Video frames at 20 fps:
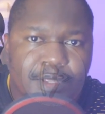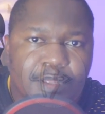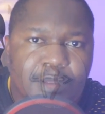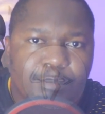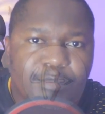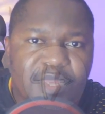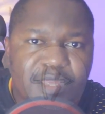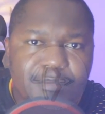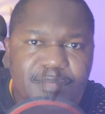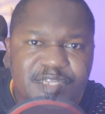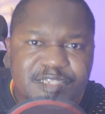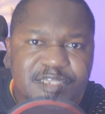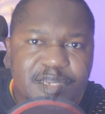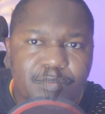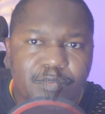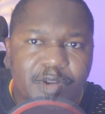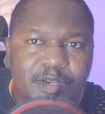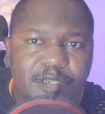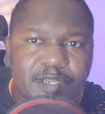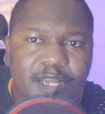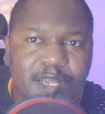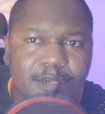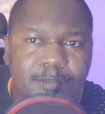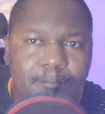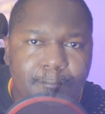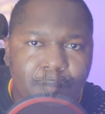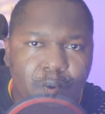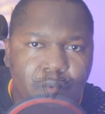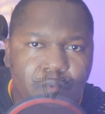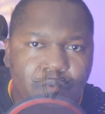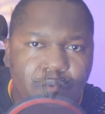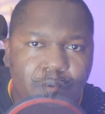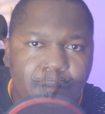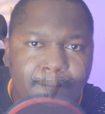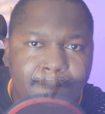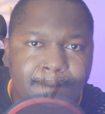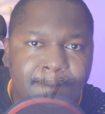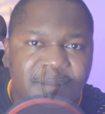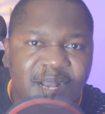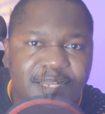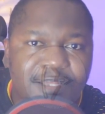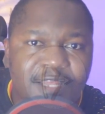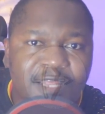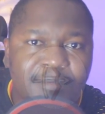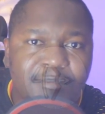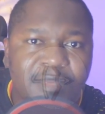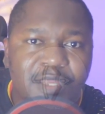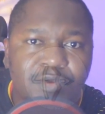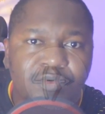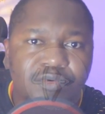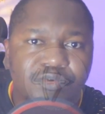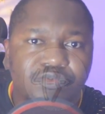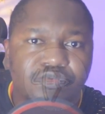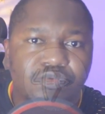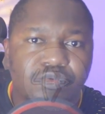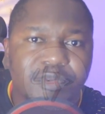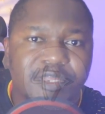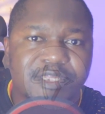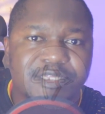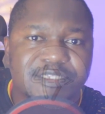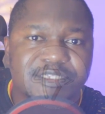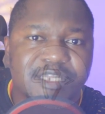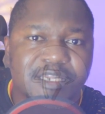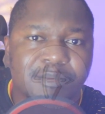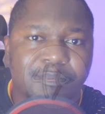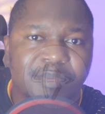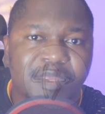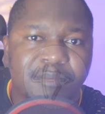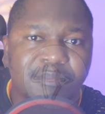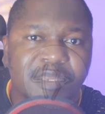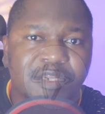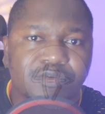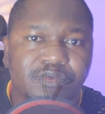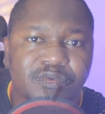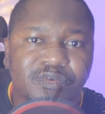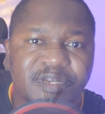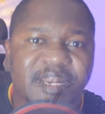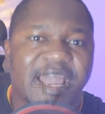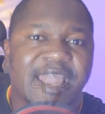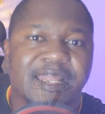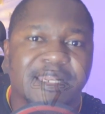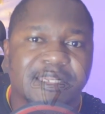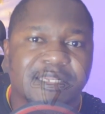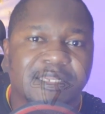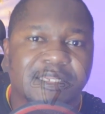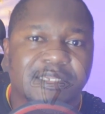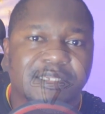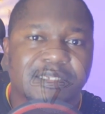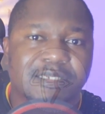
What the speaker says: Maybe someone can book, but they may not do instant payment online,